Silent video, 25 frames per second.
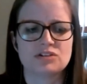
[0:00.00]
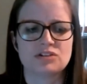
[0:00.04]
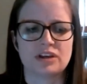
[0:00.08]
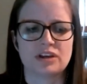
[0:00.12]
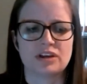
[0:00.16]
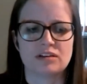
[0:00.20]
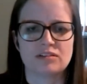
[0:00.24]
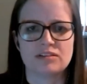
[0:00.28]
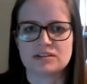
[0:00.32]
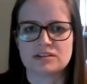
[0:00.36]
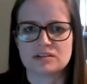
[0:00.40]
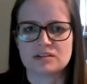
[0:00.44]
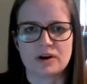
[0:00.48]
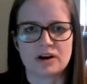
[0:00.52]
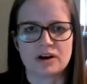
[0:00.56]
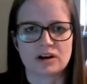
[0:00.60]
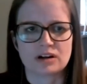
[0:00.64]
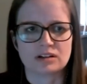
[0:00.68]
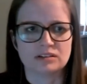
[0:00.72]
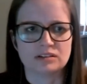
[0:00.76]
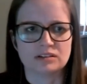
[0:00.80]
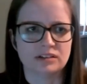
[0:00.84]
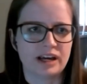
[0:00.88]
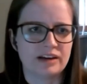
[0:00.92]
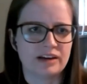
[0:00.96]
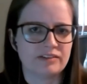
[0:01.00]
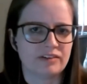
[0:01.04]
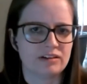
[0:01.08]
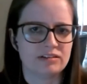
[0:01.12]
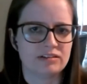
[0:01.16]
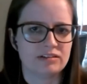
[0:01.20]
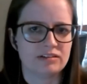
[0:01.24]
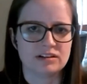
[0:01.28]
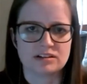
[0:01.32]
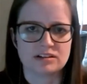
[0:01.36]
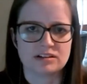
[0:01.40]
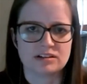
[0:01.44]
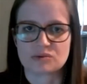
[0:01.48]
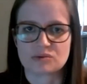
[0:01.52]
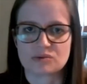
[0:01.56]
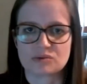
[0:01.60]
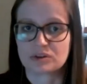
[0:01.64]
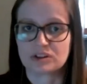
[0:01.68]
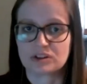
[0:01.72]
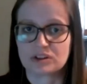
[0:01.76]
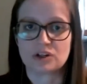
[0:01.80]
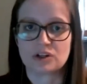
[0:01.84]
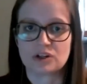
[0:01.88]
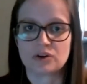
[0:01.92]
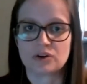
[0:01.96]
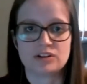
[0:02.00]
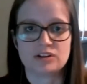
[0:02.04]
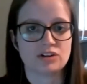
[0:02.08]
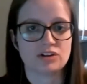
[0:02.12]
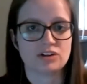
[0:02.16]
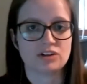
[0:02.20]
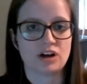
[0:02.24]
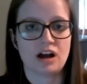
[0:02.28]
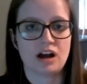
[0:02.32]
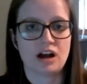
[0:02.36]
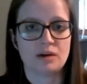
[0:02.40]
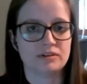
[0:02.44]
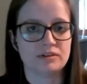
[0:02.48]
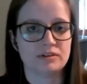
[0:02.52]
Like This American Life, I think, does a really great job